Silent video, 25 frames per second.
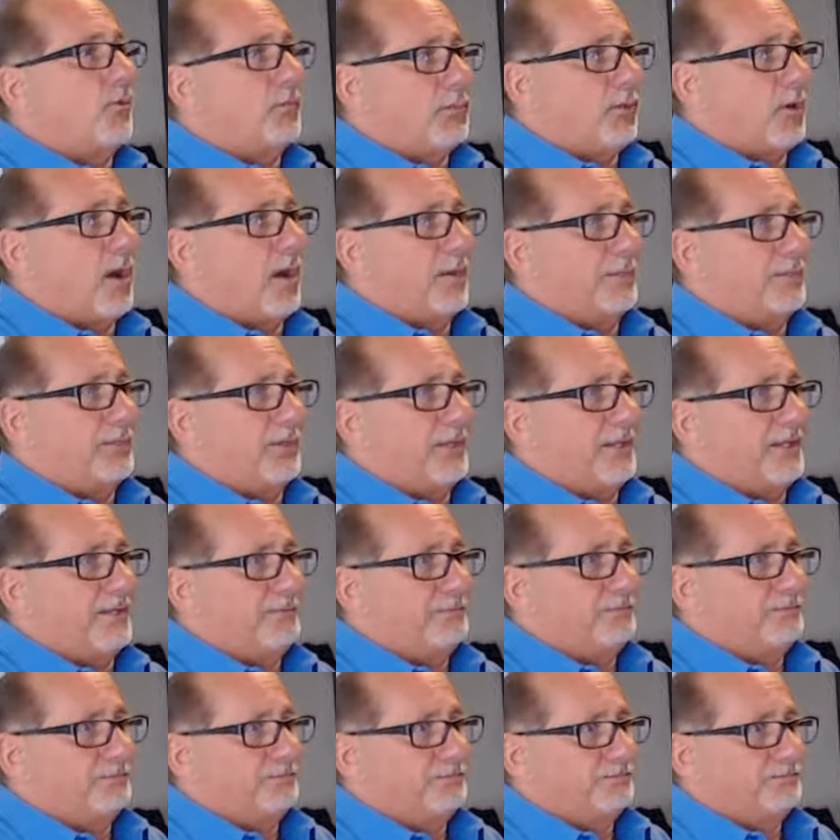property.
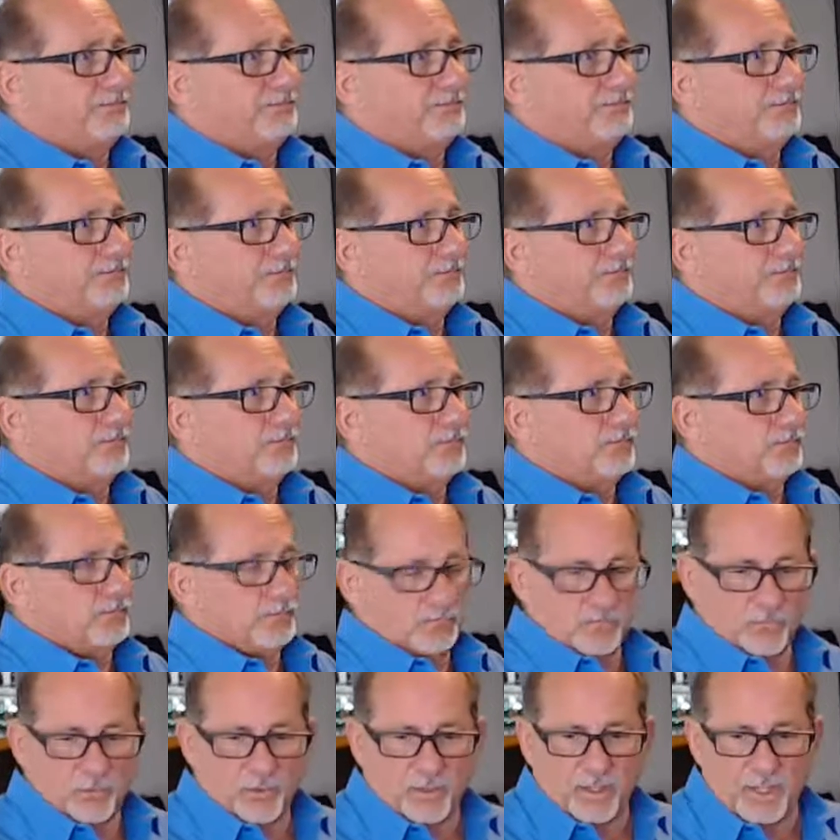
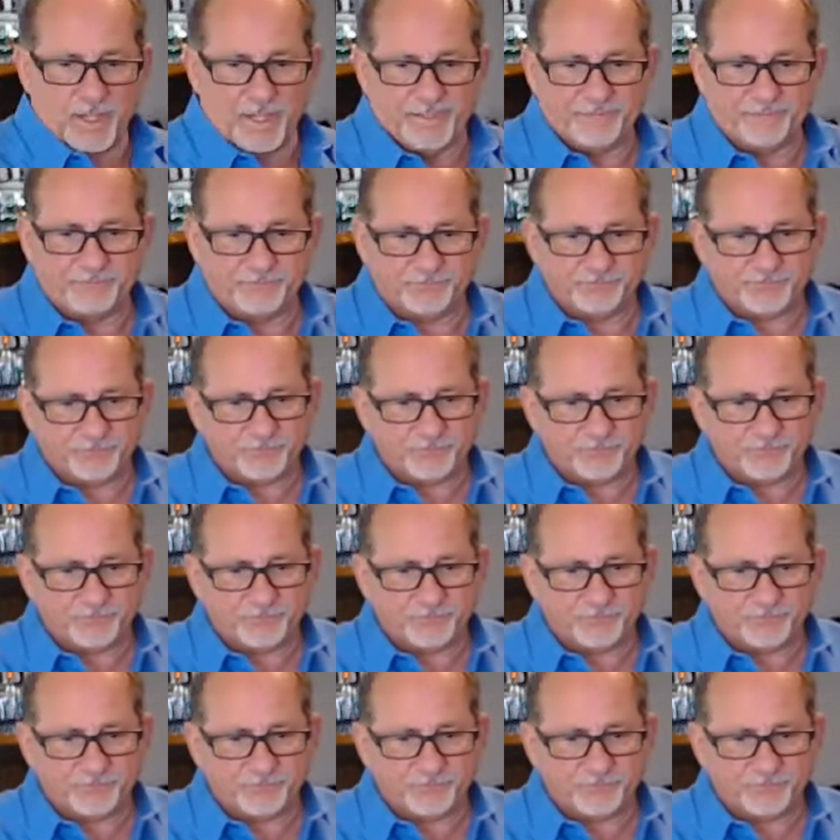Okay?